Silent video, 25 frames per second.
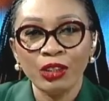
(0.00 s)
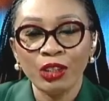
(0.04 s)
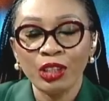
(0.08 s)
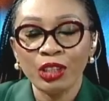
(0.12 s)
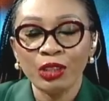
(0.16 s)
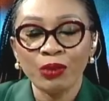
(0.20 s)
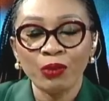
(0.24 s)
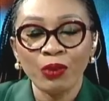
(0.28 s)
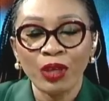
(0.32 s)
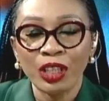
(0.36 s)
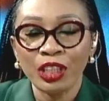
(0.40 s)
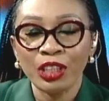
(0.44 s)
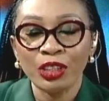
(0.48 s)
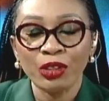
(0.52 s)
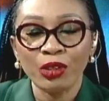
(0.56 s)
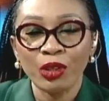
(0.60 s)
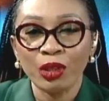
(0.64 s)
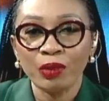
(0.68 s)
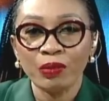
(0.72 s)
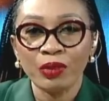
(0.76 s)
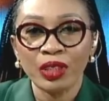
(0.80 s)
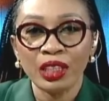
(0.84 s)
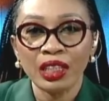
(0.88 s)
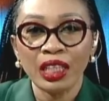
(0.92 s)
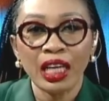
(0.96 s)
What she told
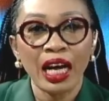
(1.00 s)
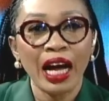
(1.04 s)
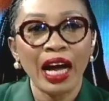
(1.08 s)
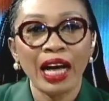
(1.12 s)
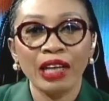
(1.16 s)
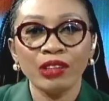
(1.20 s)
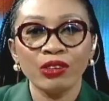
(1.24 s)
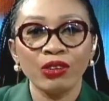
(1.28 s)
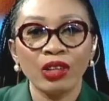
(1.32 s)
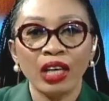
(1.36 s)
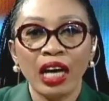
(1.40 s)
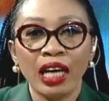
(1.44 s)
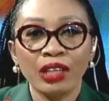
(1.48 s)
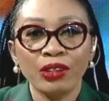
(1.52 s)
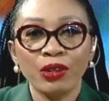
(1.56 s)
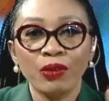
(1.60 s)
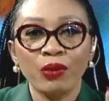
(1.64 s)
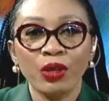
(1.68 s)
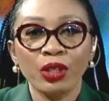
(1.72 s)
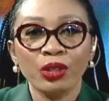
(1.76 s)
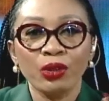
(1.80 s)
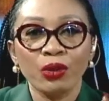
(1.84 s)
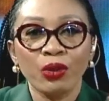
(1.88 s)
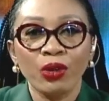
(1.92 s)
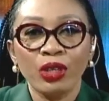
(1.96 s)
me? She said, I don't
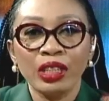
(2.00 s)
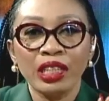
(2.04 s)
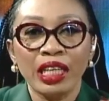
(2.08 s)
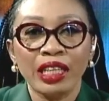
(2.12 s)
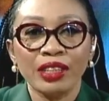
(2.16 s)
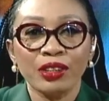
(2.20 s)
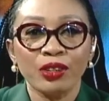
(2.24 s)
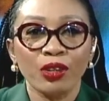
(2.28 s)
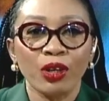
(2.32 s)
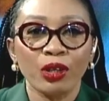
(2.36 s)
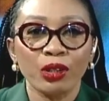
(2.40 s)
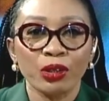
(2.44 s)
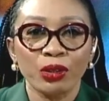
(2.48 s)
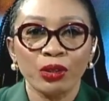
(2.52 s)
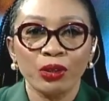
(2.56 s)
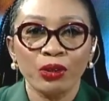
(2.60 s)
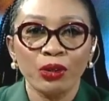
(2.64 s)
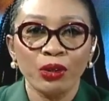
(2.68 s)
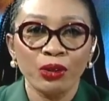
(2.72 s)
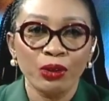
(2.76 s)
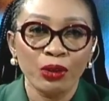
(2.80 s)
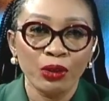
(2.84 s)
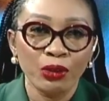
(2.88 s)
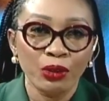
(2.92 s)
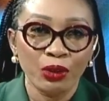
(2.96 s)
want to go near stocks. So
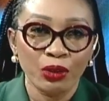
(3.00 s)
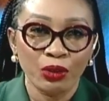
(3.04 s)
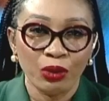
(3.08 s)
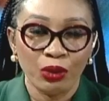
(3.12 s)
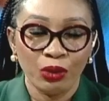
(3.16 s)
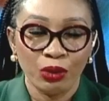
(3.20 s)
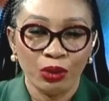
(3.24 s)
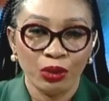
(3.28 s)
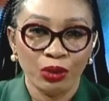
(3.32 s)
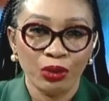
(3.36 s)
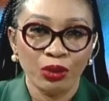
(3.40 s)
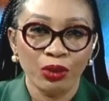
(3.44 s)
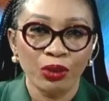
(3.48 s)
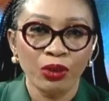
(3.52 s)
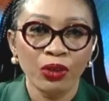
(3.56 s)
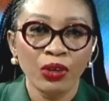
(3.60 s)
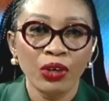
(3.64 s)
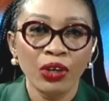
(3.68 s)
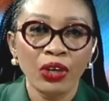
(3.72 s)
no.